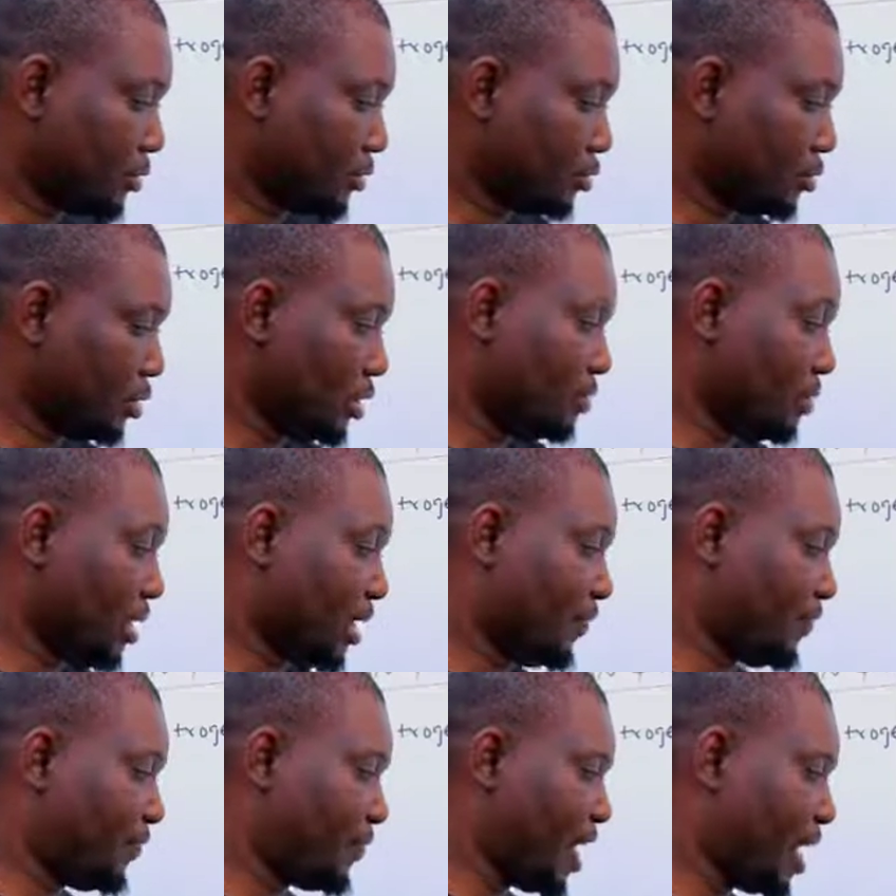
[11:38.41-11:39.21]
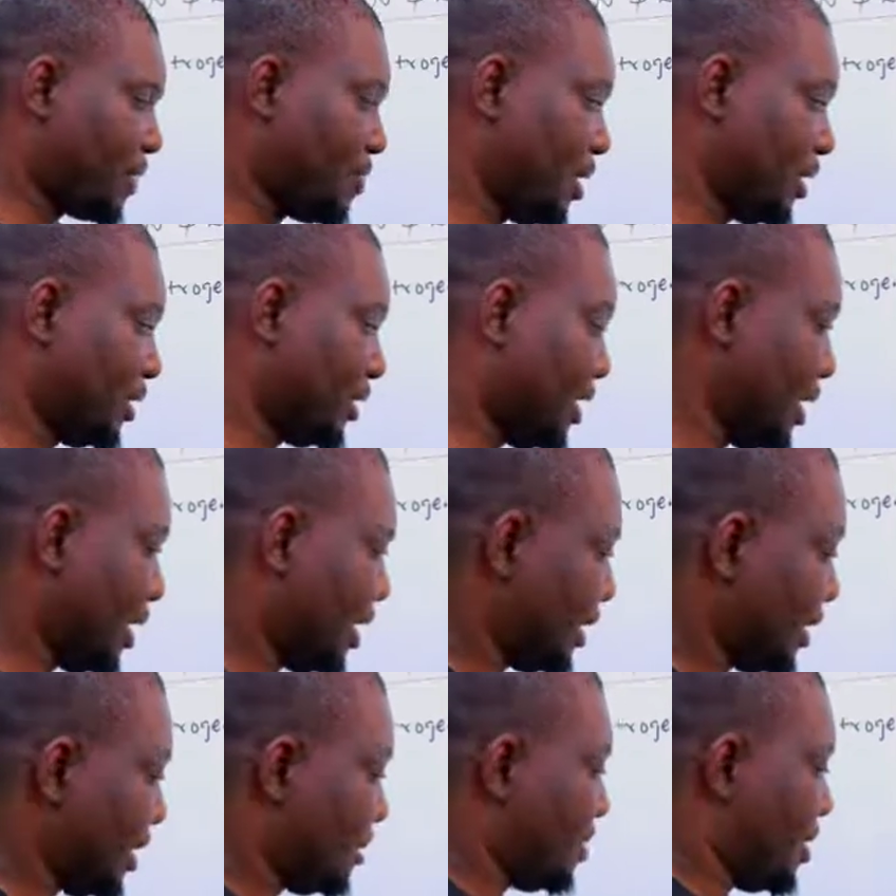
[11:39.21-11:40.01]
So the remaining fragment here
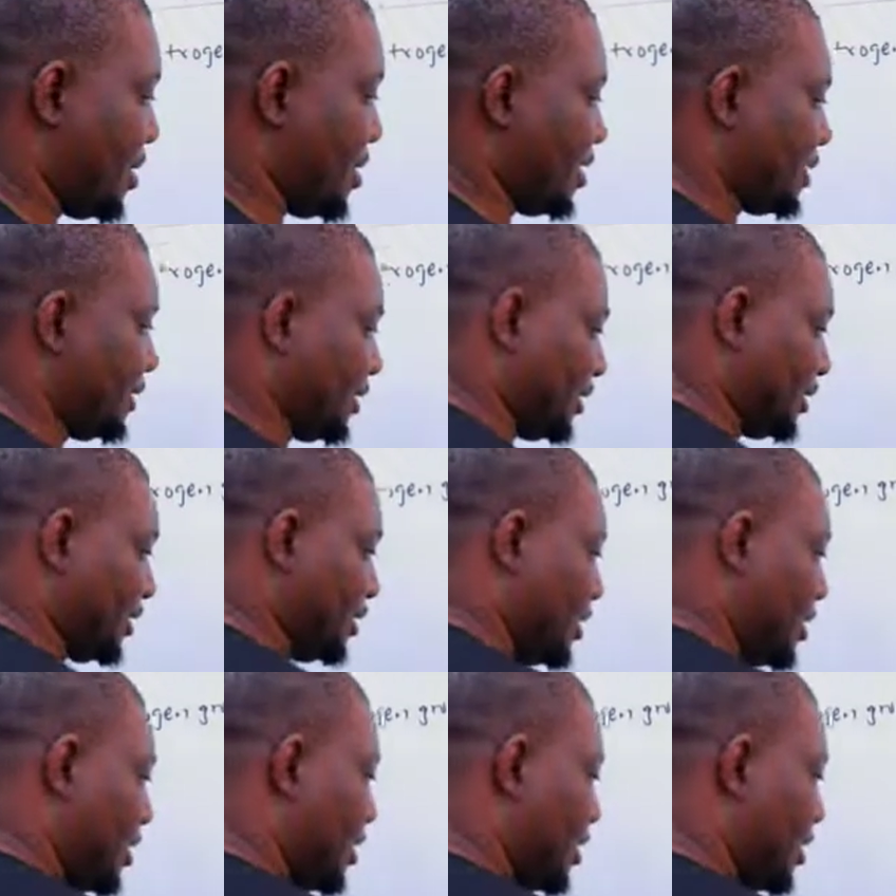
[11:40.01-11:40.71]
in amino acid,